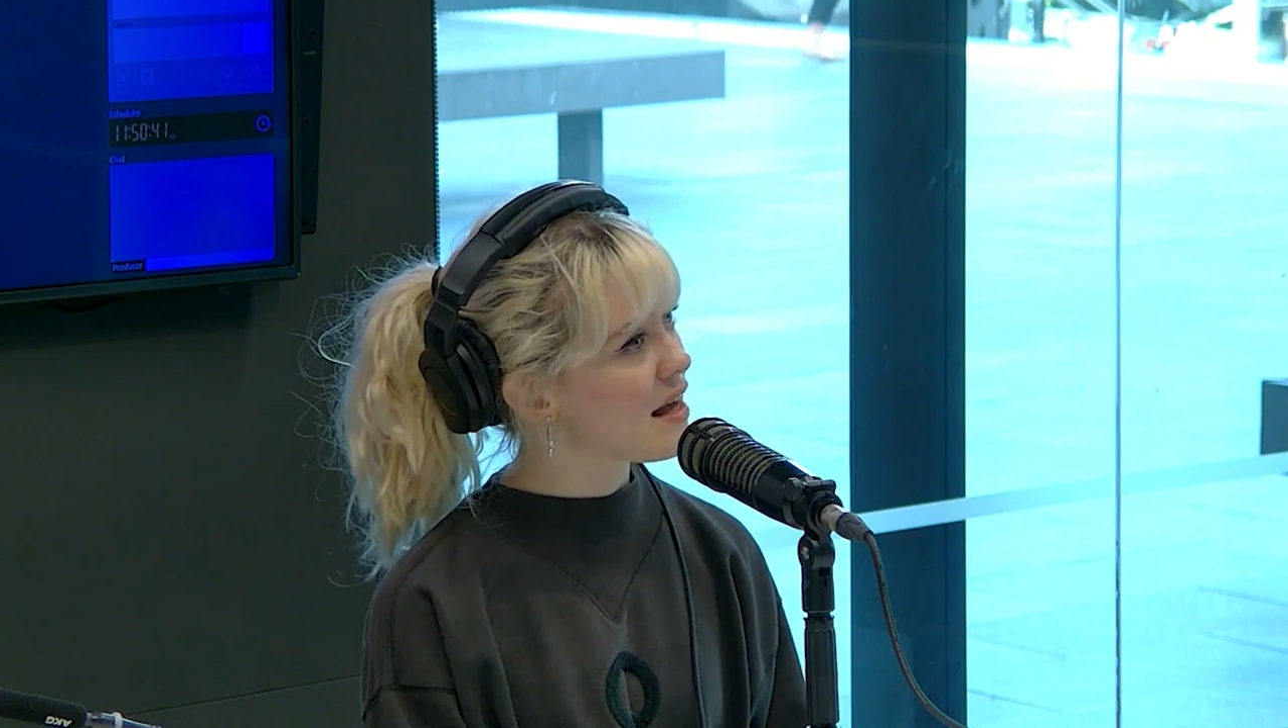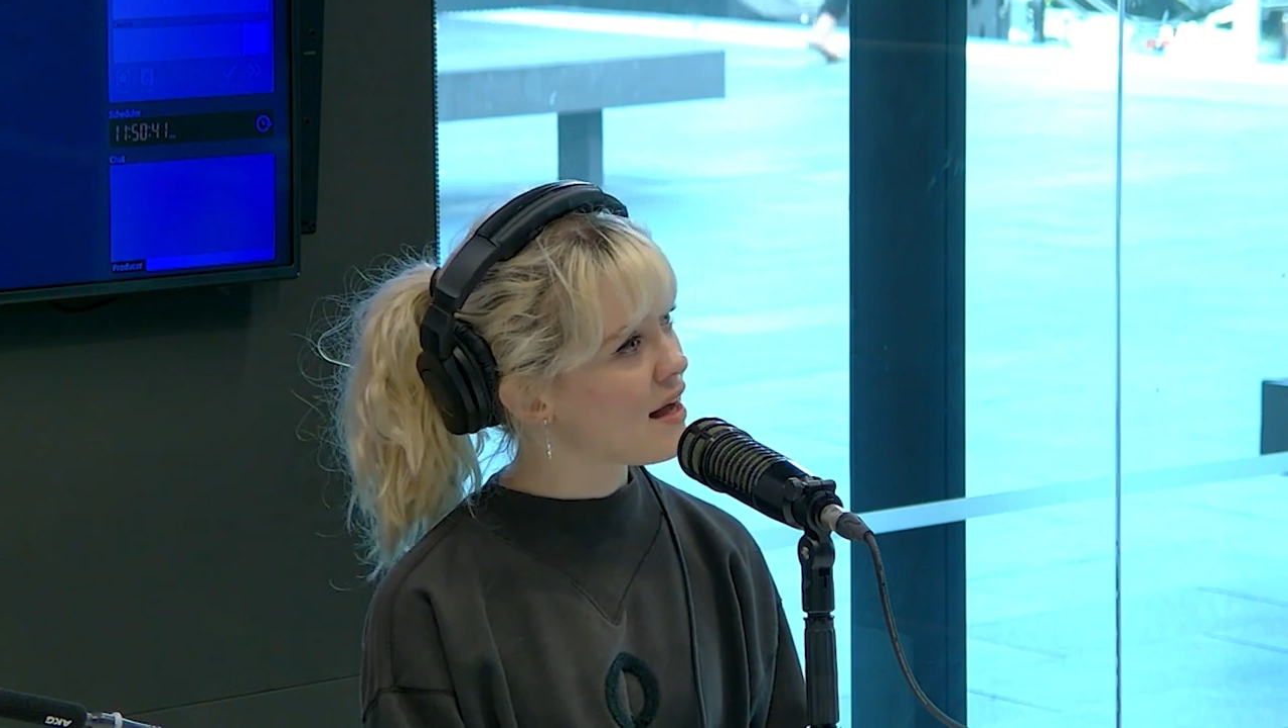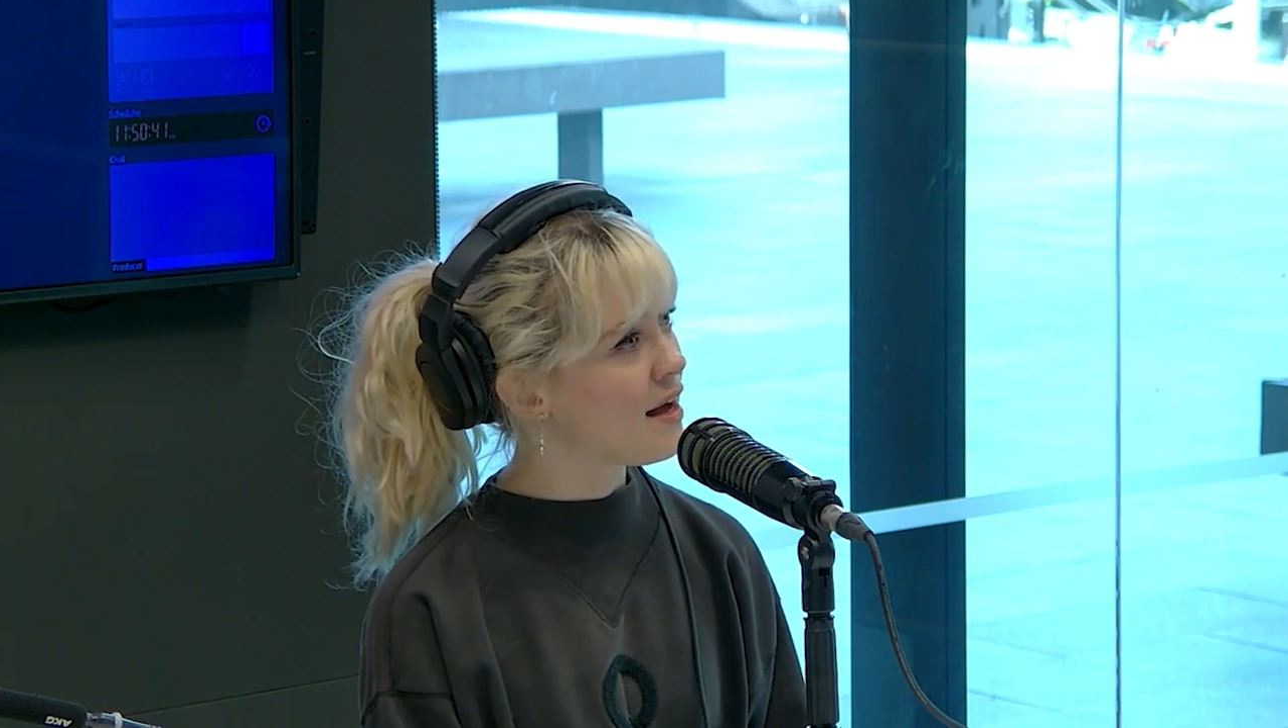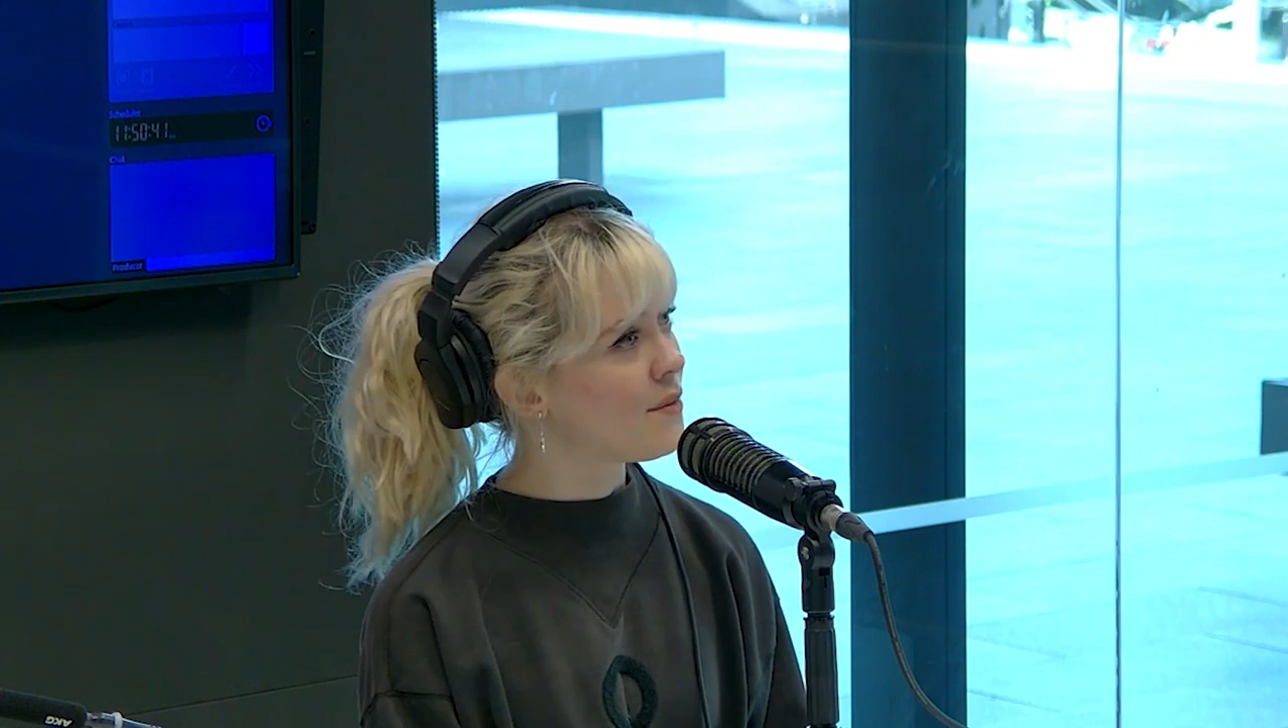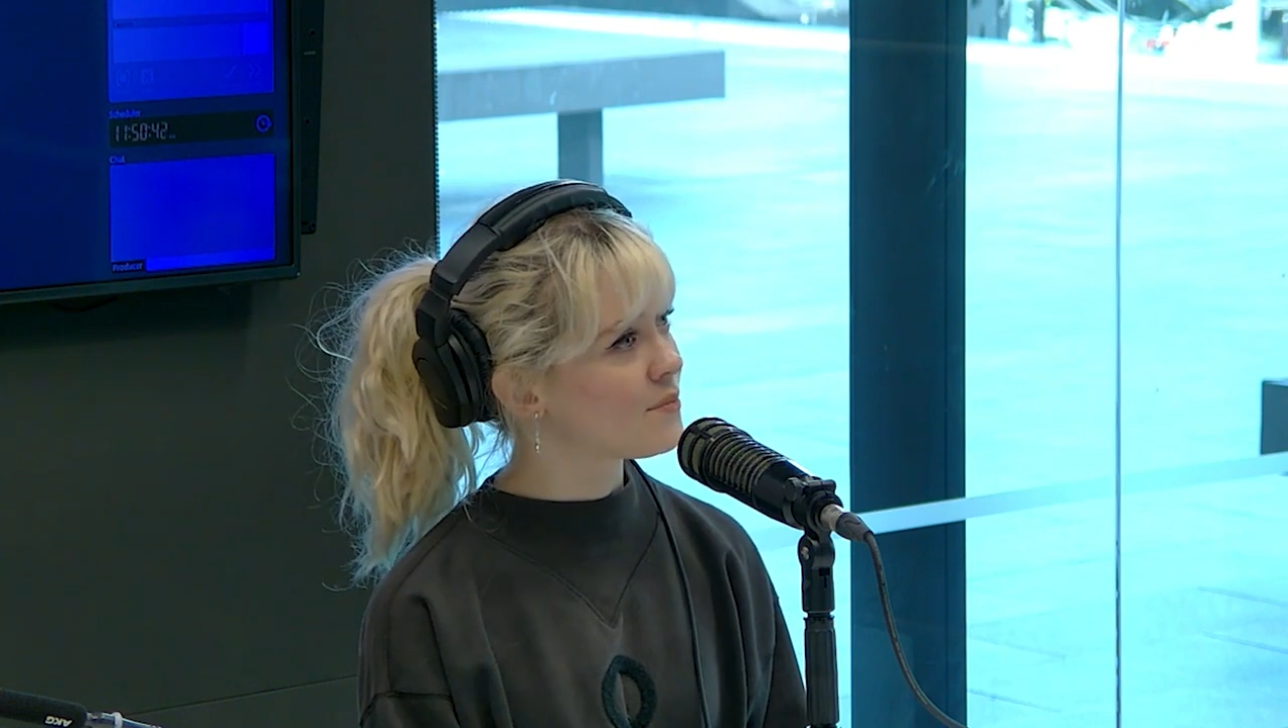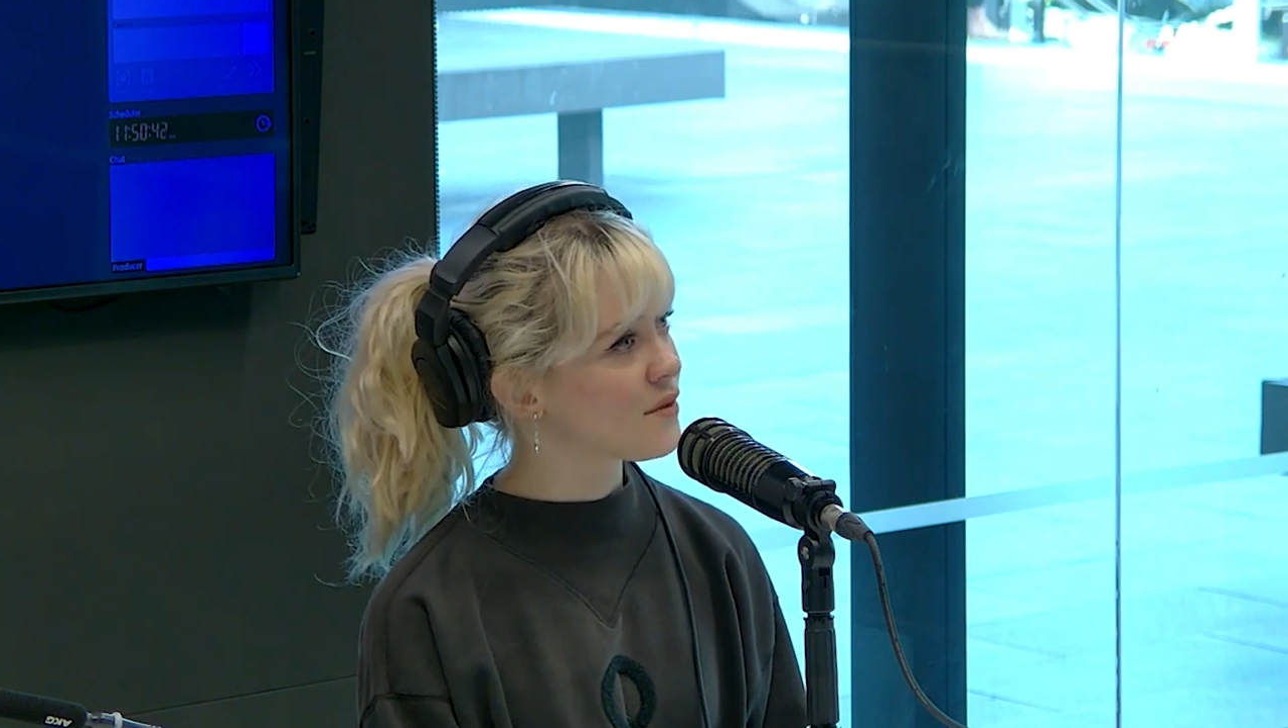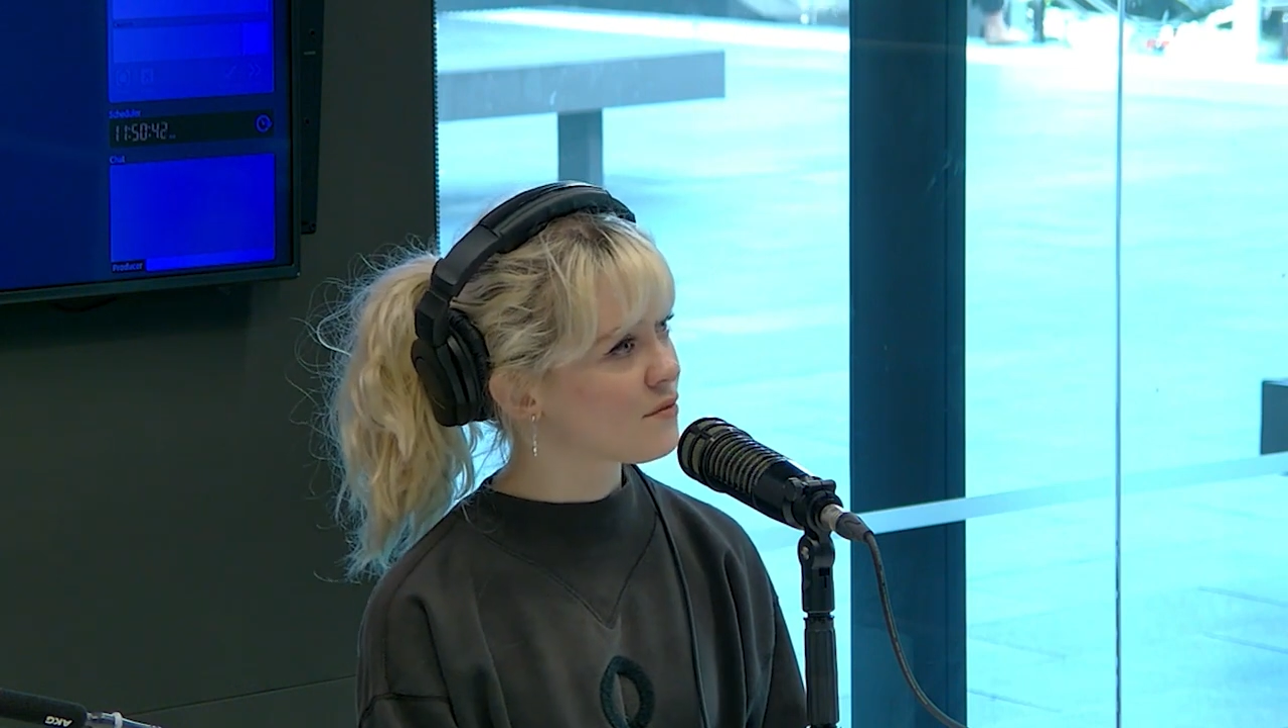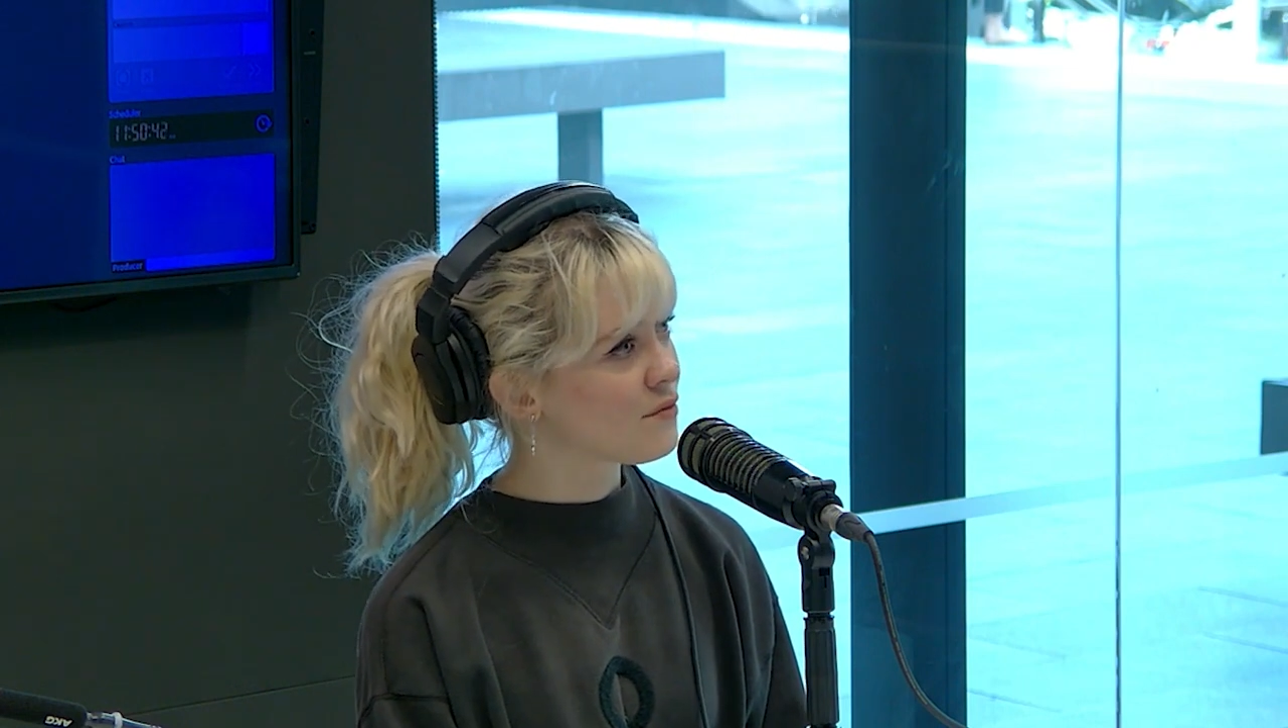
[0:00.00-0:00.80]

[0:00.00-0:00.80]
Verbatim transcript: um,